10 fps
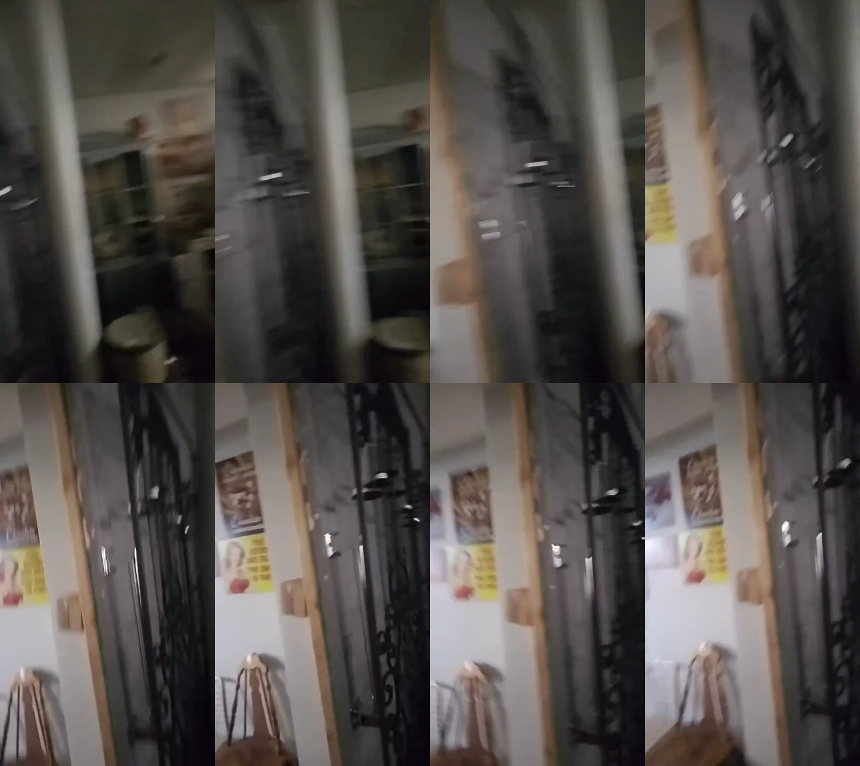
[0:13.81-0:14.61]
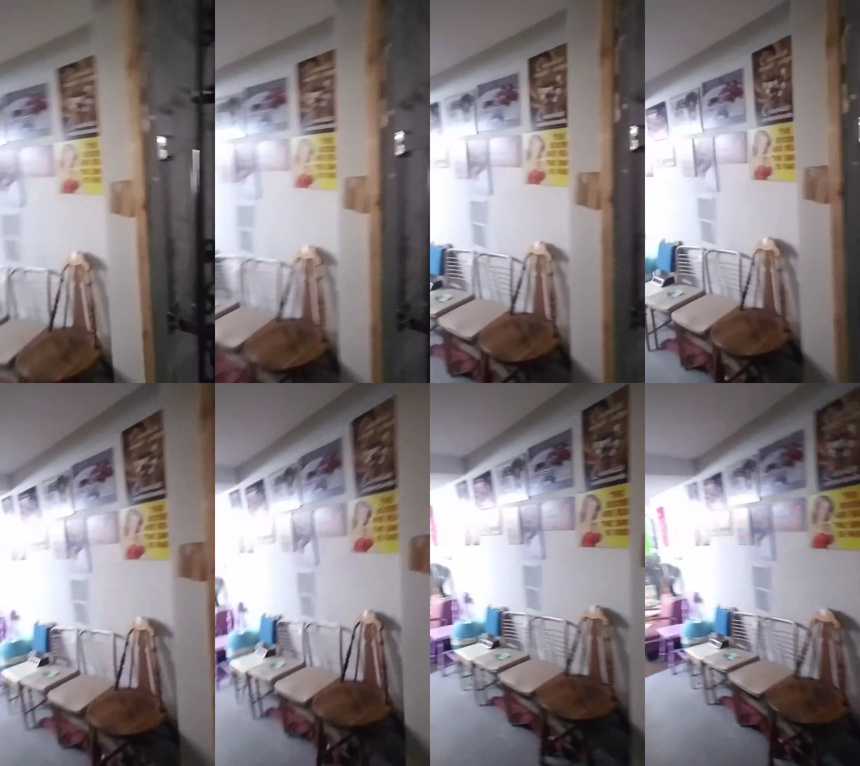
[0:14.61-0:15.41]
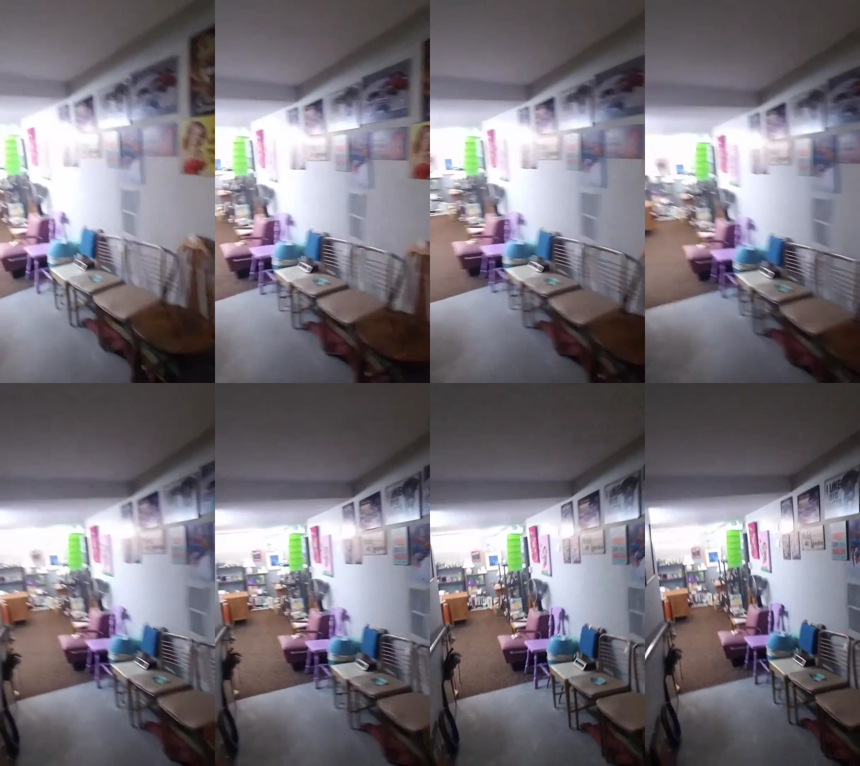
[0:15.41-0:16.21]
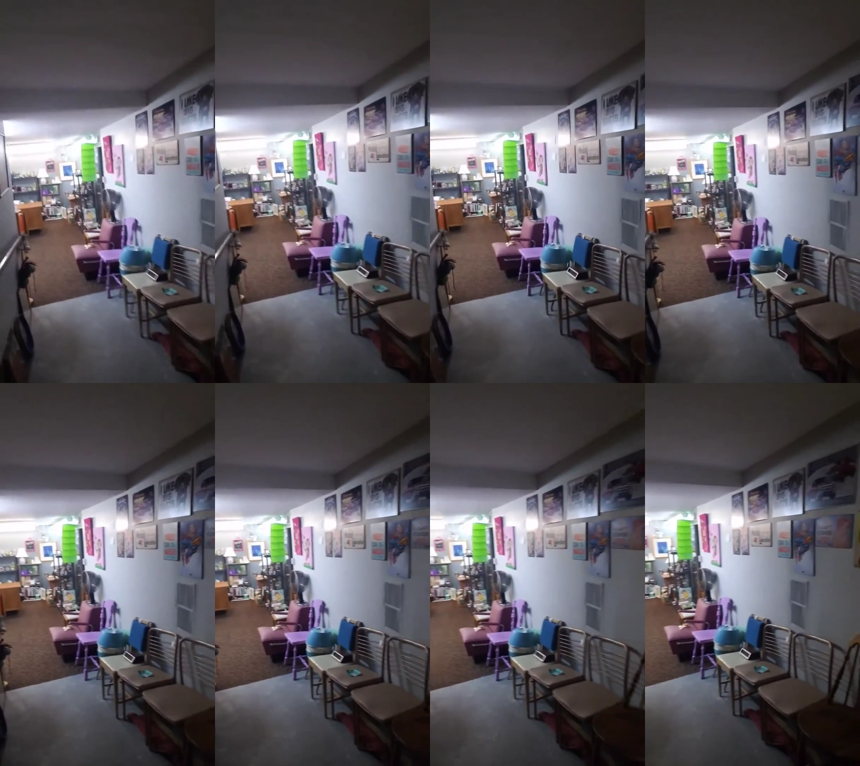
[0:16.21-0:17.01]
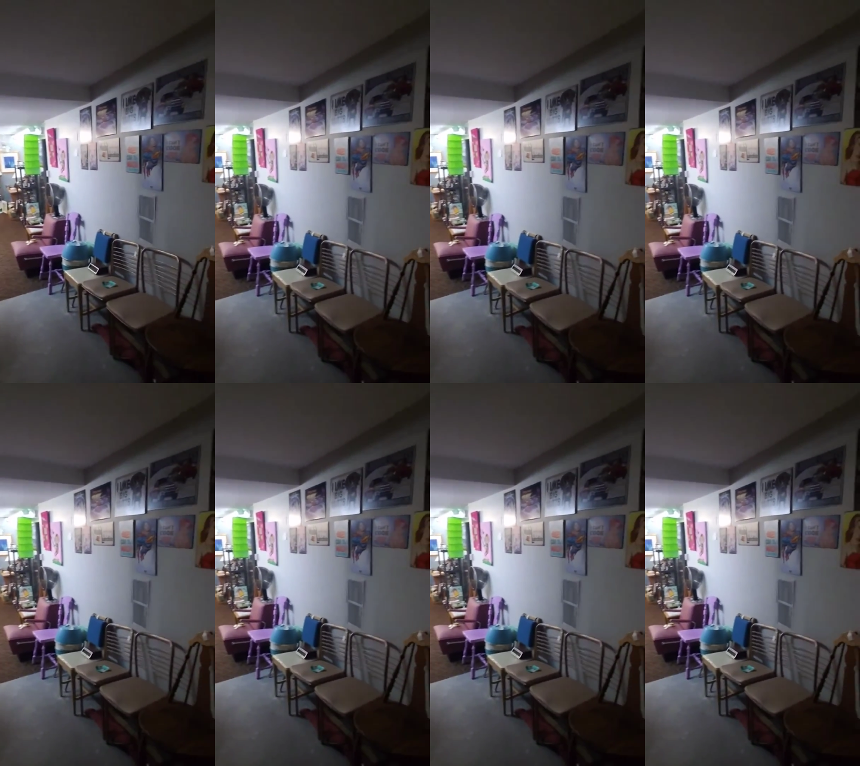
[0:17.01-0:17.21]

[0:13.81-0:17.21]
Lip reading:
[unreadable: no face in view]